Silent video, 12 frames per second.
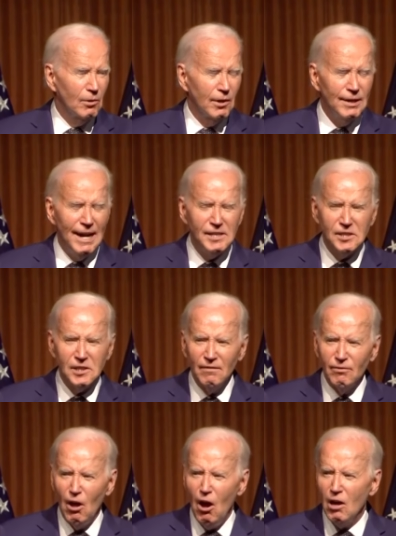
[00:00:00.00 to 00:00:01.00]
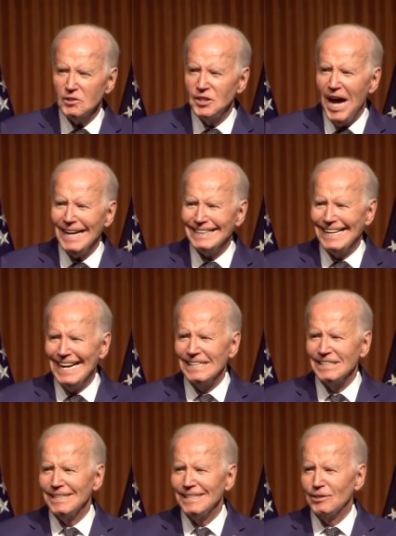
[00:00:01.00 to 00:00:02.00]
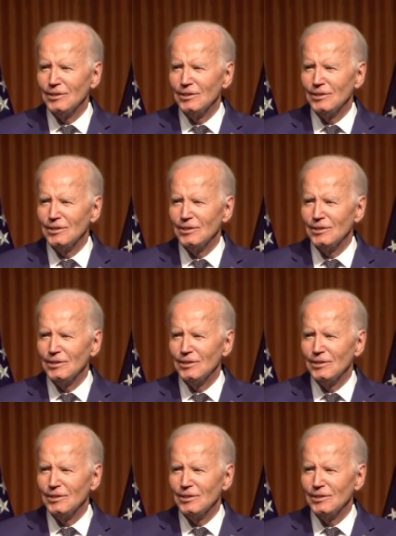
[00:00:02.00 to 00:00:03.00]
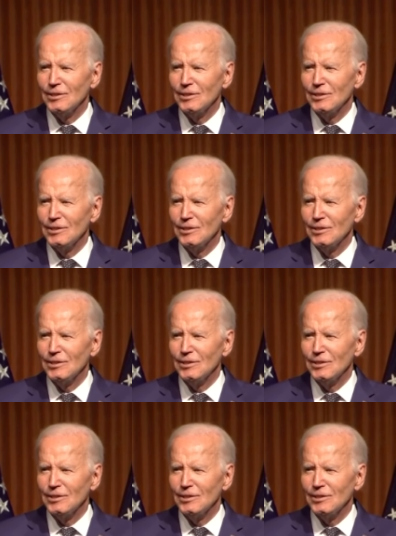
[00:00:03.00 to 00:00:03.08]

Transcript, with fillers: We're a nation of laws, not kings and dictators.